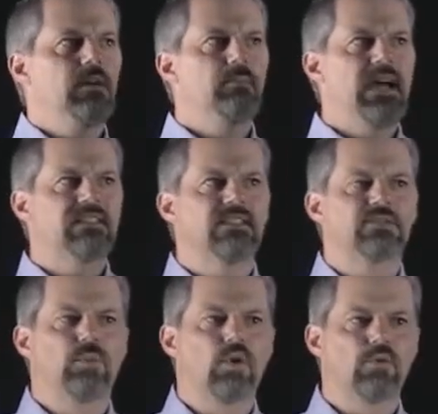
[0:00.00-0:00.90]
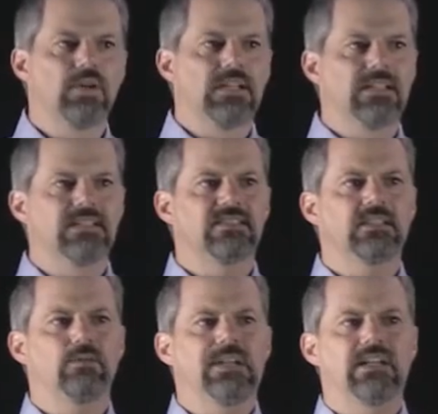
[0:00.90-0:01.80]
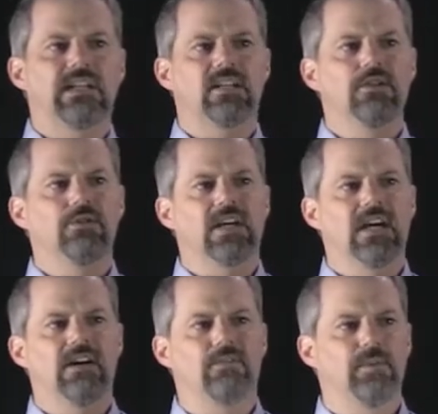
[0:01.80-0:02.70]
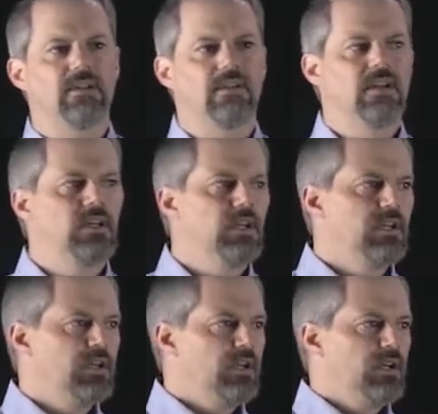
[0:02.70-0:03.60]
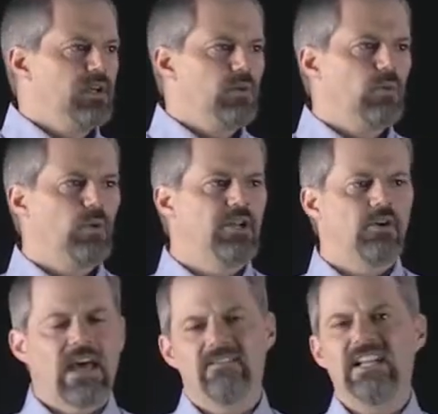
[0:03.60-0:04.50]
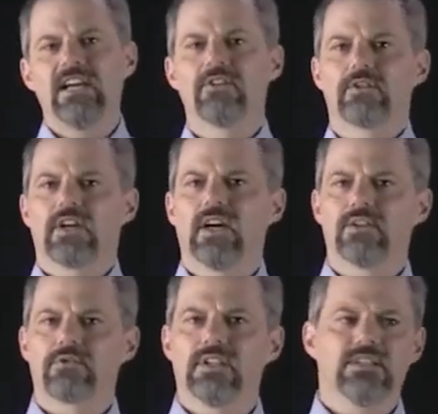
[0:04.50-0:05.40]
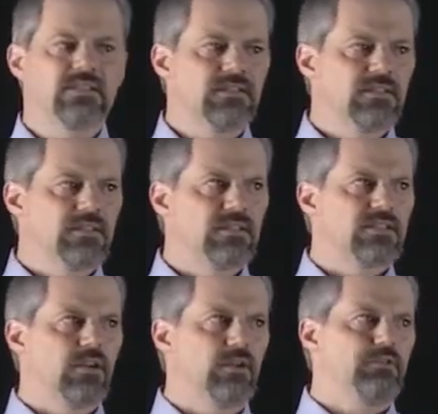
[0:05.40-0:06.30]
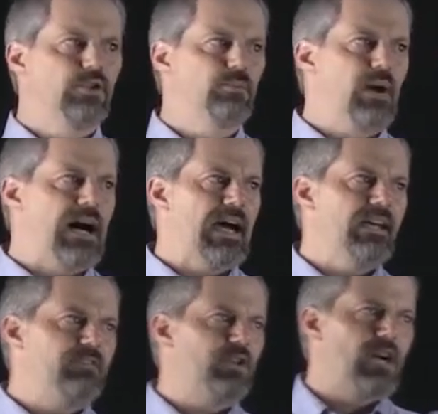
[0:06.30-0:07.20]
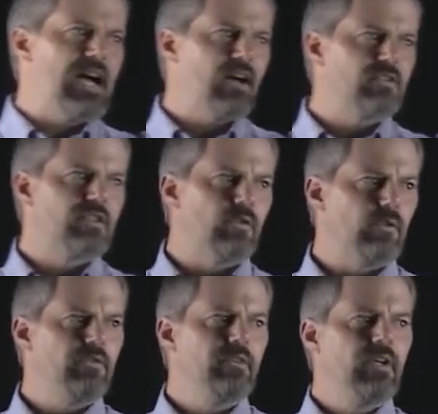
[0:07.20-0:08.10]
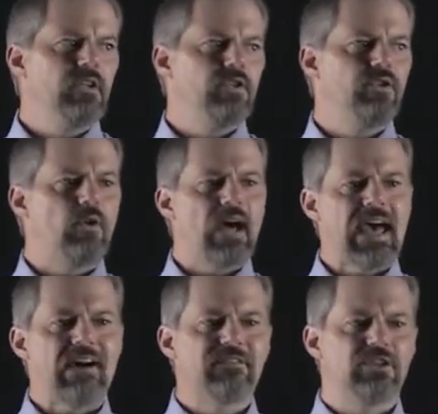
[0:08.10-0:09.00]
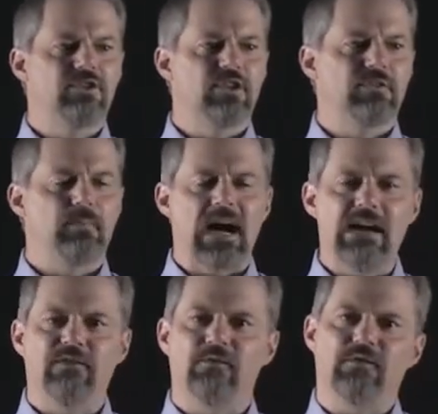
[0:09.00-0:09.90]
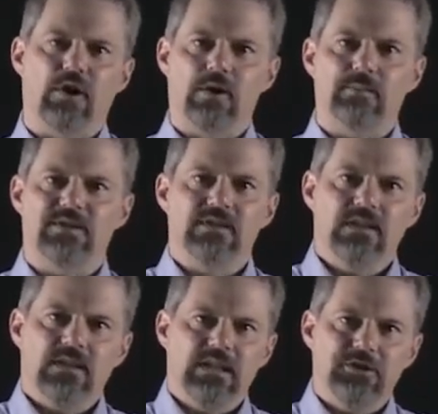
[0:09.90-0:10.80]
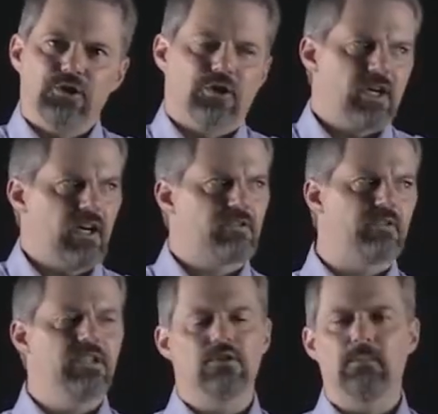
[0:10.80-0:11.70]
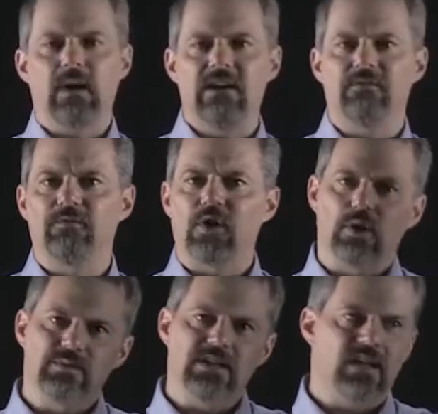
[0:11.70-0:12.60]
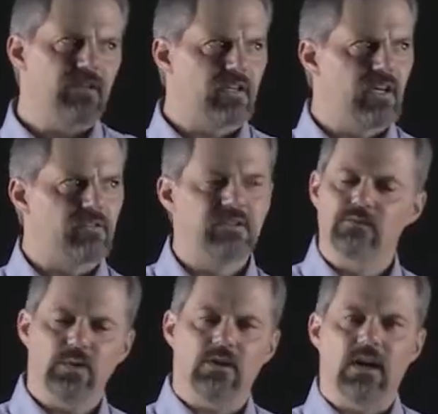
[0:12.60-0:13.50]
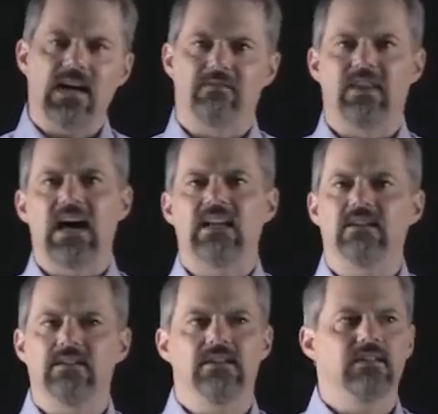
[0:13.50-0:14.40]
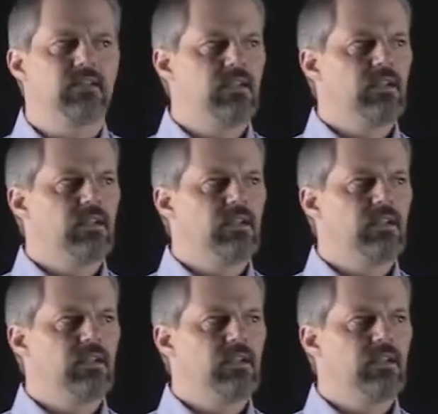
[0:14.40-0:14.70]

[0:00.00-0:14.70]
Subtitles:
make this more realistic, we could include a government. We don't have any other countries. So if you're a household, you don't have to just buy from firms in your country. You can buy from firms in other countries. We don't have that in here.